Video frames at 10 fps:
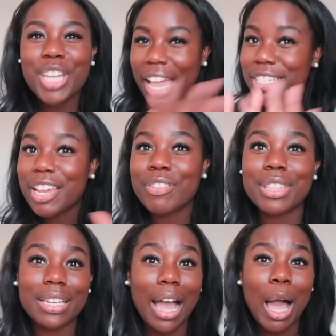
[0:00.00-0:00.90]
change
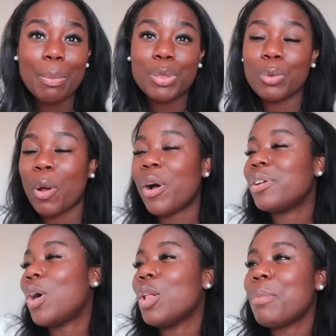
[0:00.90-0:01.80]
everything up, throw
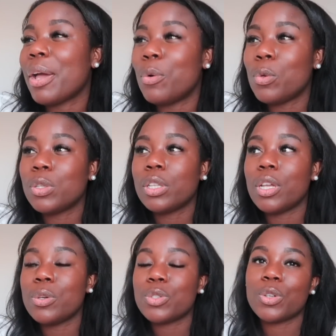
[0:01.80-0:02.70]
out all my old
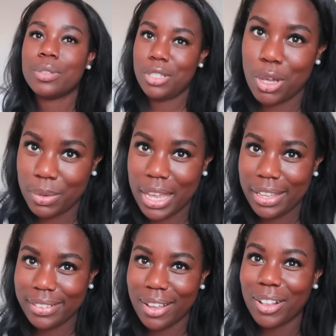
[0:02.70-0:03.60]
clothes or
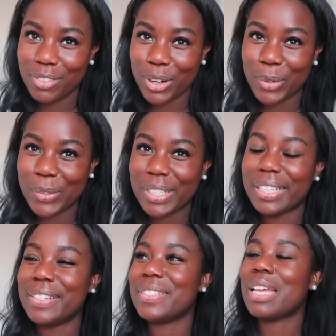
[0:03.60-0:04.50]
donate all of our old
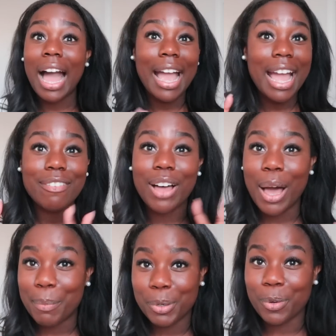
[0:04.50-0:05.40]
clothes. I have
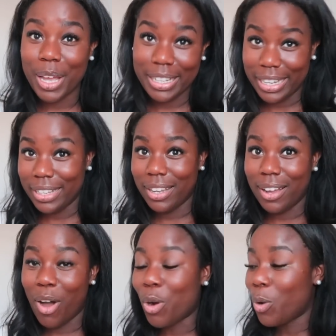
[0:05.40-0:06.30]
upgraded
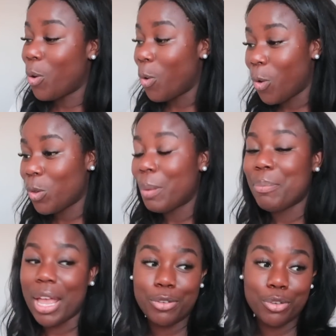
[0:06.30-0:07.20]
our whole
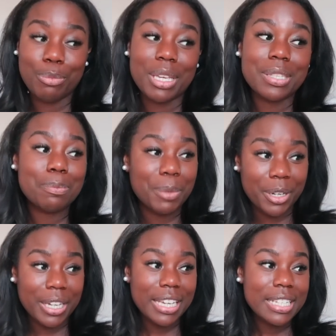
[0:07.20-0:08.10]
bedroom
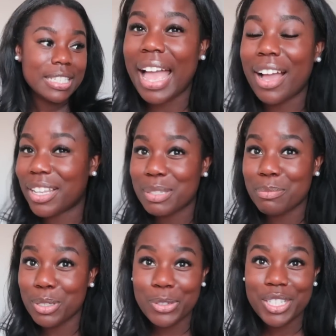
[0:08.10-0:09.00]
experience. I got
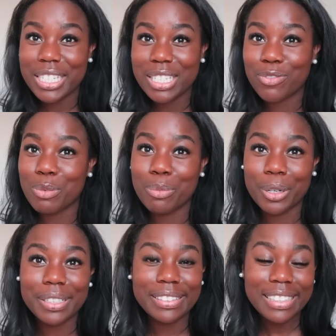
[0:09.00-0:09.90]
some new sheets from
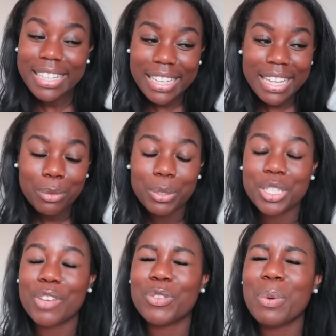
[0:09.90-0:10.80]
Brooklinen,
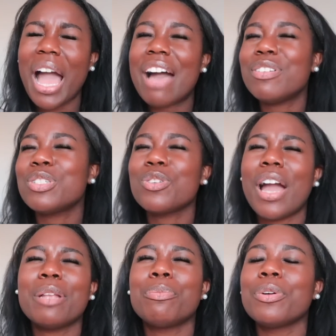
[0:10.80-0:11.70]
which if you haven't
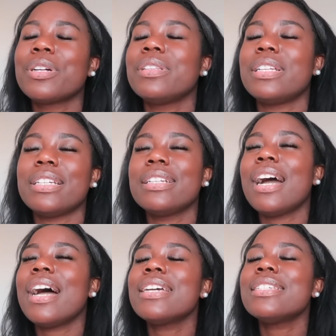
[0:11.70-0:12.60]
tried Brooklinen,
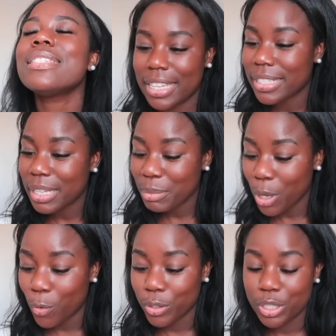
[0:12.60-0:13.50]
guys, they sent me
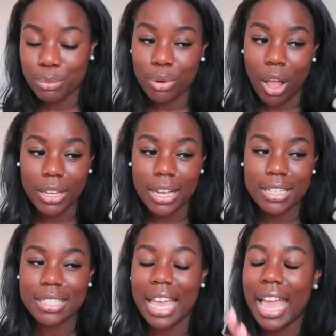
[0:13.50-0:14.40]
over some
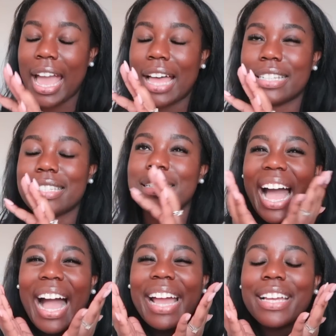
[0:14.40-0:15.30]
products and
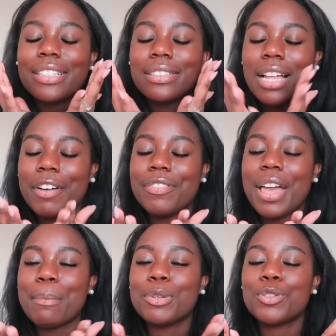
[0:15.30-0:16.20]
I love
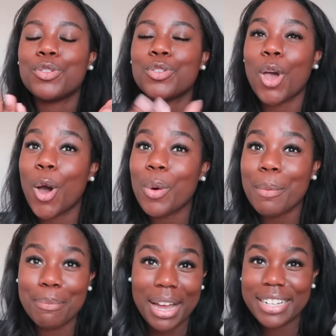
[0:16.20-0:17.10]
them
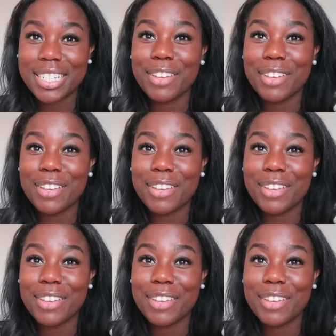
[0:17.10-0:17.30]
so much.